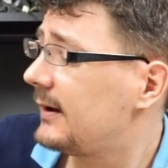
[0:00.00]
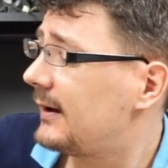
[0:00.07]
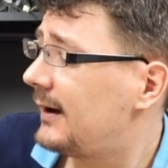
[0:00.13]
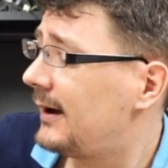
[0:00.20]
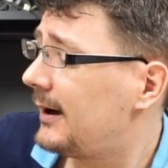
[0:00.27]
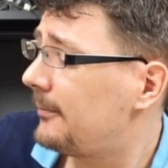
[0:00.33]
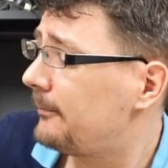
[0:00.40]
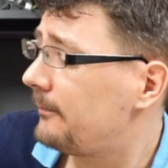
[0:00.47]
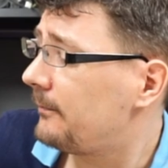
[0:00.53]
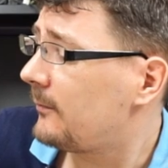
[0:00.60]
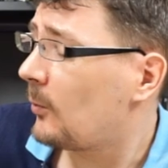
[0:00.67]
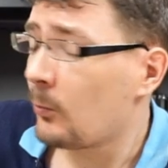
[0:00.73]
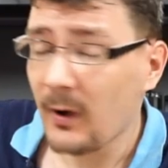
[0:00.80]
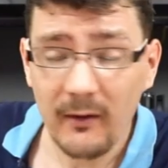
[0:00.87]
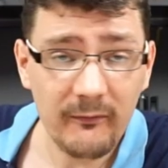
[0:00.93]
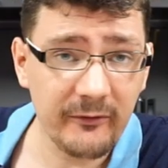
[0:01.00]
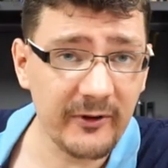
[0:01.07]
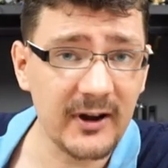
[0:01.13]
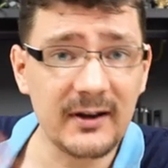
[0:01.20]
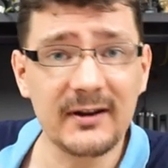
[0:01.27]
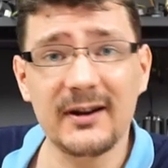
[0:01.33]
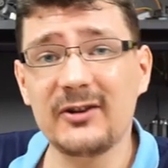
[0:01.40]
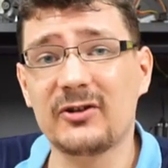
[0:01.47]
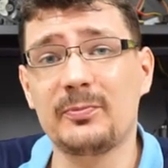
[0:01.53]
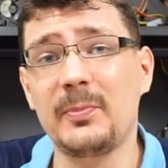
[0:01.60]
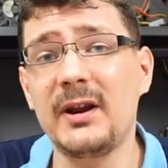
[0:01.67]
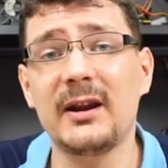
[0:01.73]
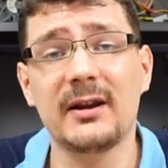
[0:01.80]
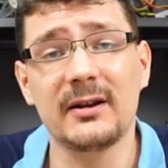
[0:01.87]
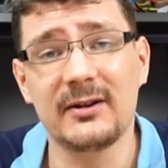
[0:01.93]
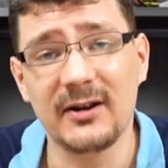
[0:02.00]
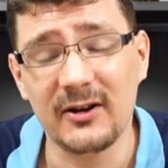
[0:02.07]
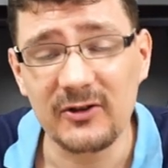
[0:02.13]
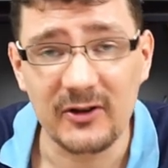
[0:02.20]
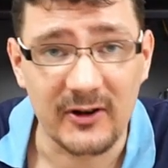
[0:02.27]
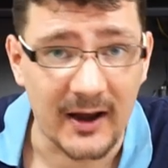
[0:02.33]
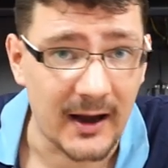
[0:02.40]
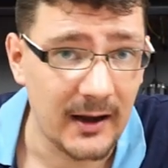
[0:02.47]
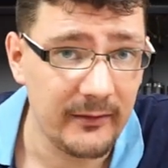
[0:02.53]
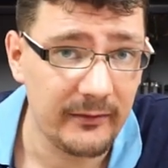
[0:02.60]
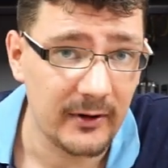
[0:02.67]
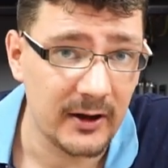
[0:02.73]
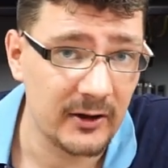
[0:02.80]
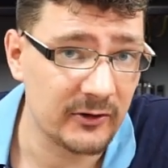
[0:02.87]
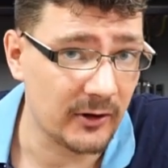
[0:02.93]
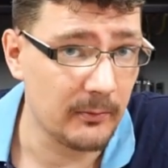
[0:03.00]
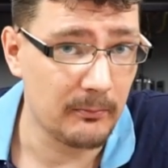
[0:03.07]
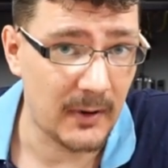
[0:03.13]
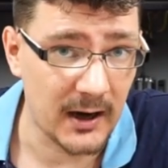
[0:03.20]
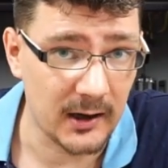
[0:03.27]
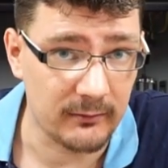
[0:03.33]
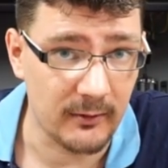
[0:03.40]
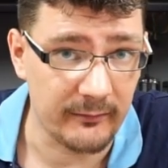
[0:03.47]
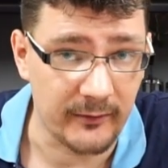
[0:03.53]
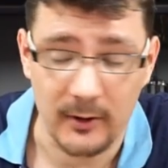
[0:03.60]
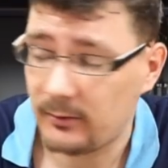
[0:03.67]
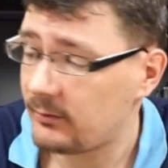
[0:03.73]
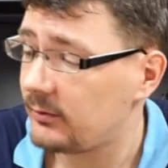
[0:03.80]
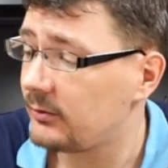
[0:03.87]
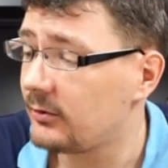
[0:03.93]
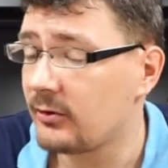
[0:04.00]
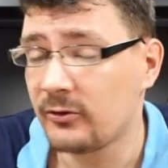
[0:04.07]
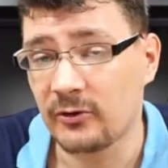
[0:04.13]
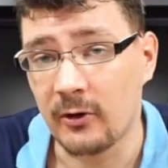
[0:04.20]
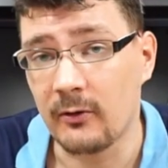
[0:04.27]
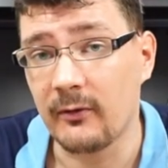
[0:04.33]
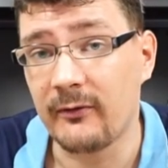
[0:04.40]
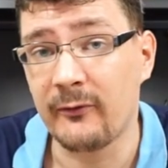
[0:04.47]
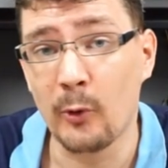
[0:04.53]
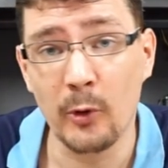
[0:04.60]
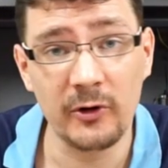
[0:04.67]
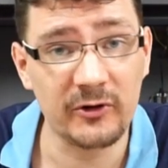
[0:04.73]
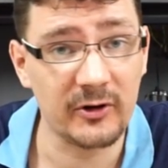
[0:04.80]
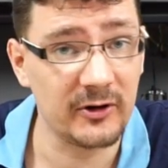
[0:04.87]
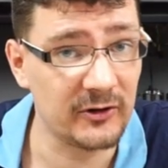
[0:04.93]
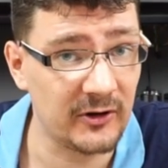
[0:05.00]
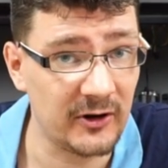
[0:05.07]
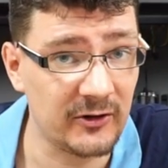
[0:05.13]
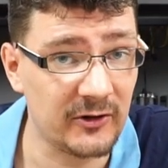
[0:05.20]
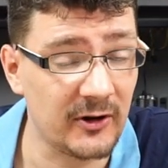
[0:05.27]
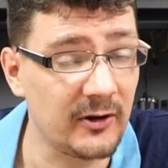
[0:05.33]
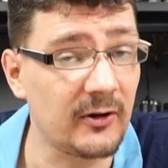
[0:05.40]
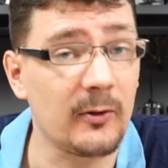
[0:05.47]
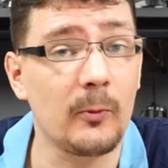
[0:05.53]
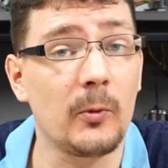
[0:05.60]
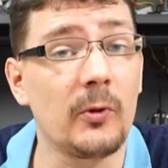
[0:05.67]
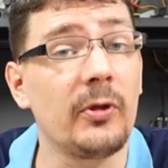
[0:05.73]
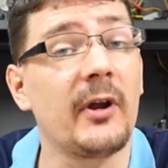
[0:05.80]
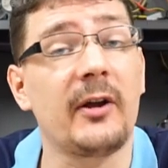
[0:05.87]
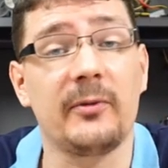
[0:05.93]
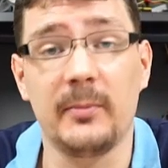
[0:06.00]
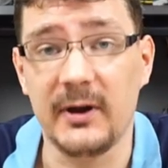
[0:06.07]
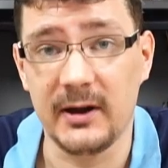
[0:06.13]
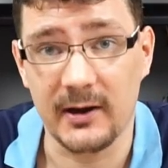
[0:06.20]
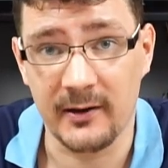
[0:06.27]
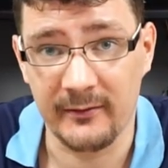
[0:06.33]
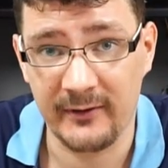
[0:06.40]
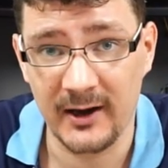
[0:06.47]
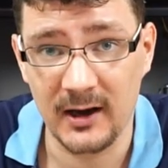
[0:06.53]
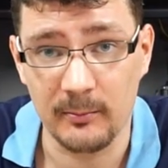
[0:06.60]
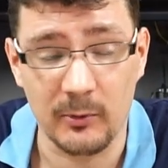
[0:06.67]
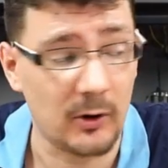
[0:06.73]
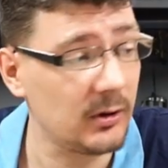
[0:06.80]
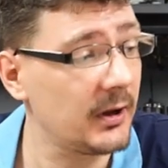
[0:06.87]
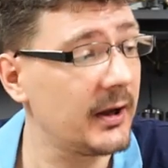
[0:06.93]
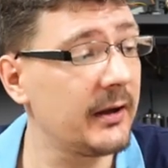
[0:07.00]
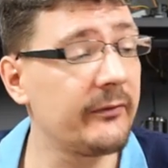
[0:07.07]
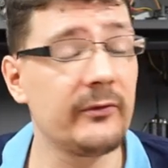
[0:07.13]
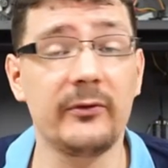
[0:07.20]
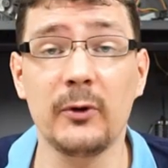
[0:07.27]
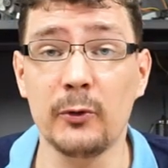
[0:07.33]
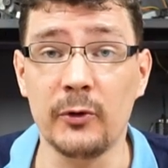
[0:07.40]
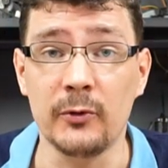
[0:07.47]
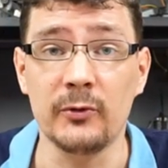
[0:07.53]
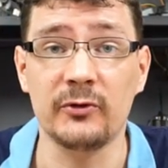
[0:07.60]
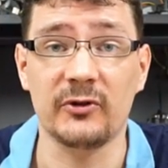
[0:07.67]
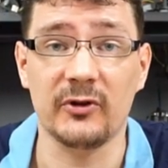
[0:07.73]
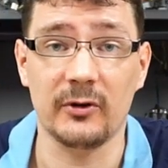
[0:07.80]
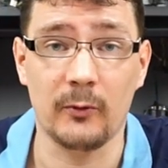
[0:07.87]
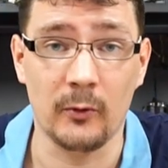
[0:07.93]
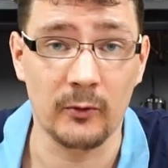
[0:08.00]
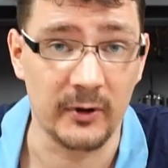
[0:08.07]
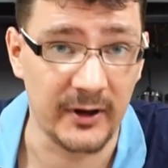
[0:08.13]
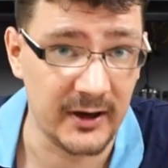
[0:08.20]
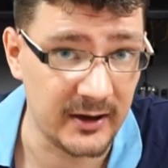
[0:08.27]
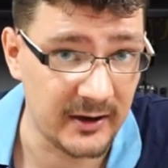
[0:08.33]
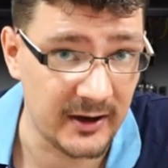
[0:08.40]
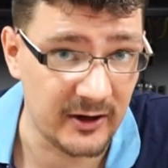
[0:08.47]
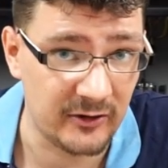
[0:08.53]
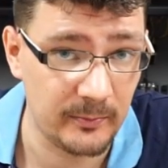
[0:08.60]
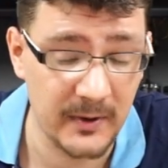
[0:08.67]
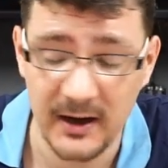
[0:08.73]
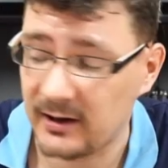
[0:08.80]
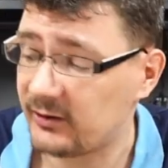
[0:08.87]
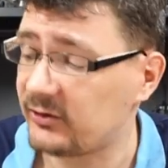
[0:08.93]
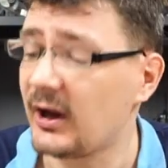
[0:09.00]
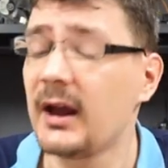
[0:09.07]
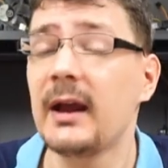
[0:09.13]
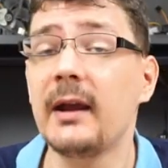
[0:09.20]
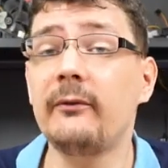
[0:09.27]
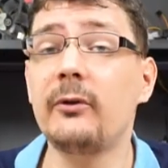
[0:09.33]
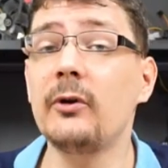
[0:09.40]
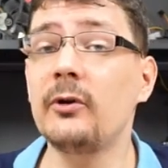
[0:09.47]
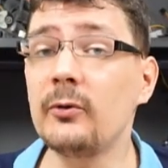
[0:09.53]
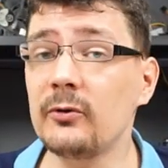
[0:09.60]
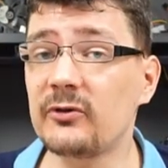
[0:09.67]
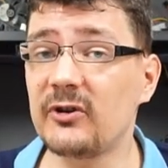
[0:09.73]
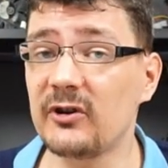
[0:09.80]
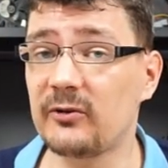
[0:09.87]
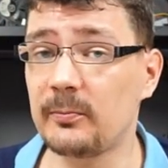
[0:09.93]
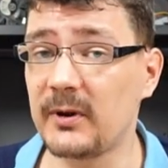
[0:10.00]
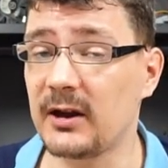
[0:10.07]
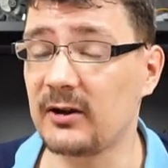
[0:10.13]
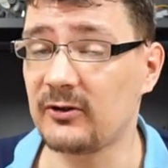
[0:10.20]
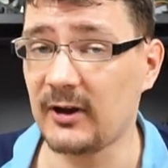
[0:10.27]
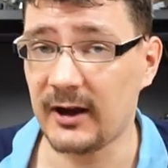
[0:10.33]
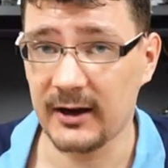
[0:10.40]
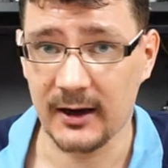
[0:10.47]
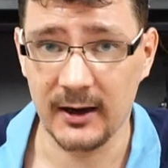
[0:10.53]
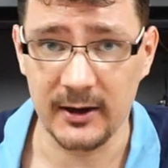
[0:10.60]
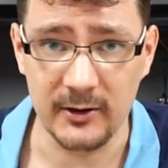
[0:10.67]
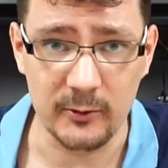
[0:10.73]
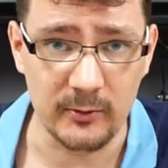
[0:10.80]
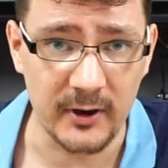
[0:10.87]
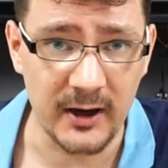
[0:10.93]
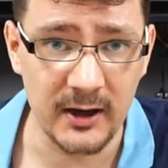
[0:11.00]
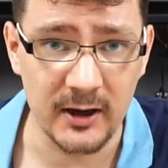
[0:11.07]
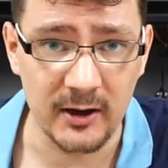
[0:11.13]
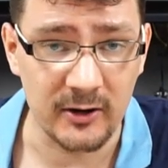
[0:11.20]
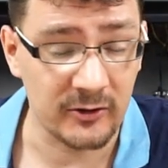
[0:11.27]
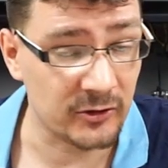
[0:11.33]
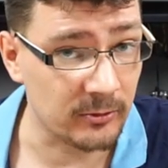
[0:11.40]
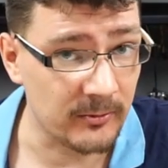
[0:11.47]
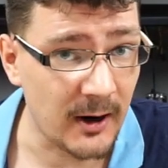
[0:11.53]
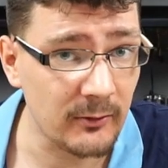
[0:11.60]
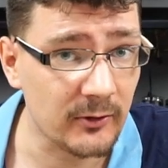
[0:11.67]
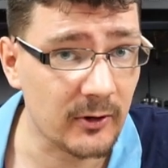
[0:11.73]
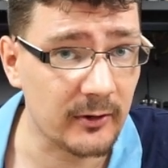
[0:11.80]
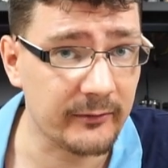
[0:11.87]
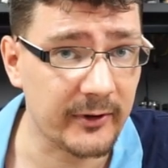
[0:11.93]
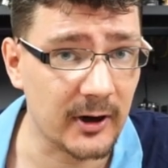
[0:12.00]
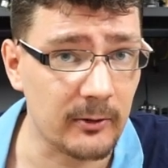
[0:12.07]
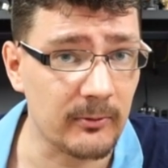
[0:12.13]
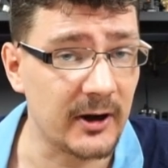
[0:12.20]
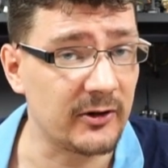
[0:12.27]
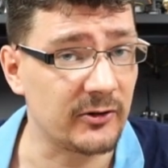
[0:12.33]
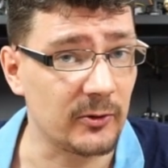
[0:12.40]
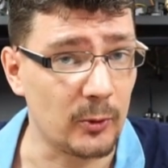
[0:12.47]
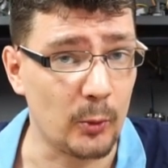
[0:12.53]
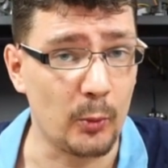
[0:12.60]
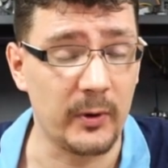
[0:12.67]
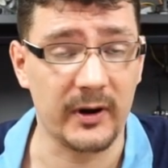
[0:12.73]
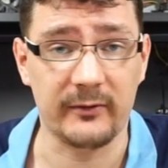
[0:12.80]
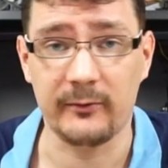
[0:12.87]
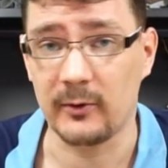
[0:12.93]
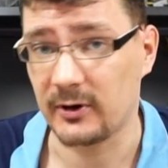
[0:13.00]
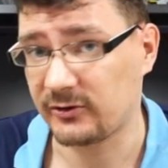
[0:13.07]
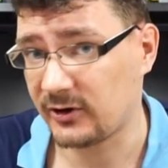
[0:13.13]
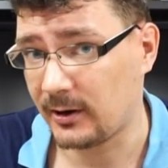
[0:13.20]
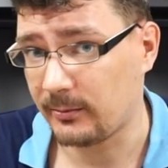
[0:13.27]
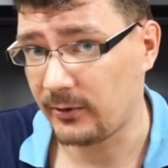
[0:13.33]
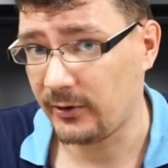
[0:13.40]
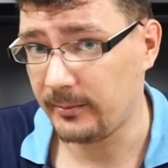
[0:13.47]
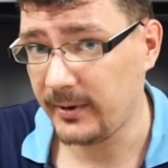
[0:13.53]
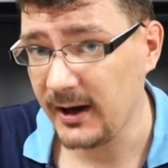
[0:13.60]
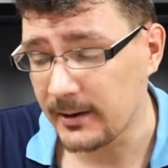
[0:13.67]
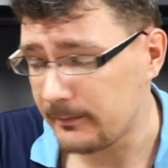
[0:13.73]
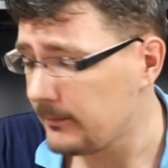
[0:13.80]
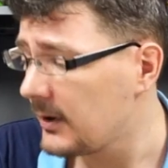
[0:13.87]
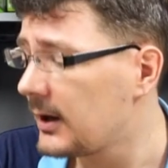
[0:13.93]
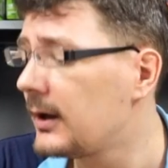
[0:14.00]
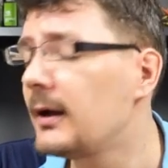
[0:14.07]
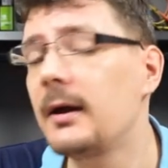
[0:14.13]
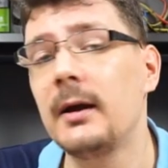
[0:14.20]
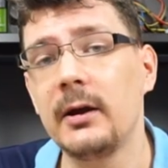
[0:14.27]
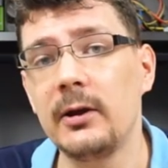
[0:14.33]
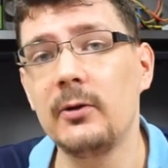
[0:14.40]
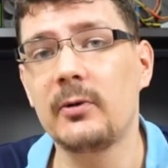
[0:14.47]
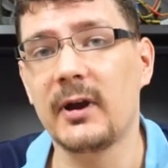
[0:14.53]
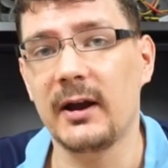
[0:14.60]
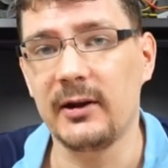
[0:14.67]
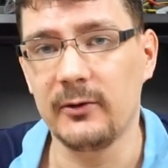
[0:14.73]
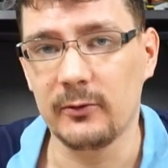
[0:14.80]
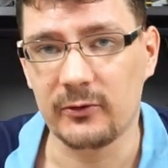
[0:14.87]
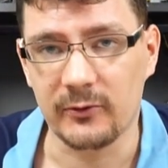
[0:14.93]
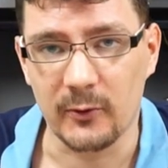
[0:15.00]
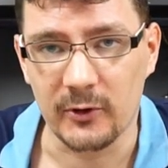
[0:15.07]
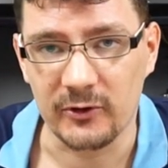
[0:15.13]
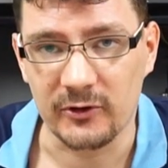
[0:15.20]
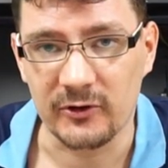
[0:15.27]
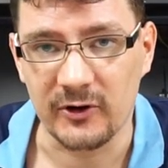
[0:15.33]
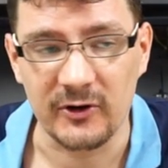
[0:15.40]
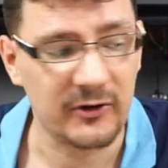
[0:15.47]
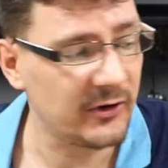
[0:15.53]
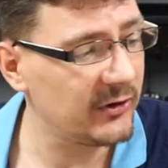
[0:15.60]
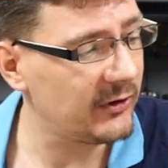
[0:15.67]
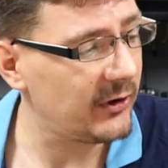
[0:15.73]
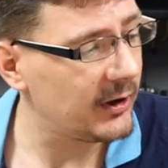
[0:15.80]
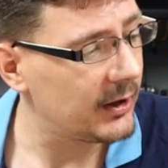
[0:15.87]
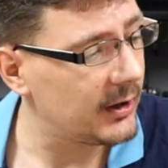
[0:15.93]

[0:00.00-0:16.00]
Um, one thing this speaker doesn't have is a microphone. So voice assistant will not be available if you use only these speakers. If you use these speakers like I do in a surround configuration with, for example, the Beam, you can use voice assistant,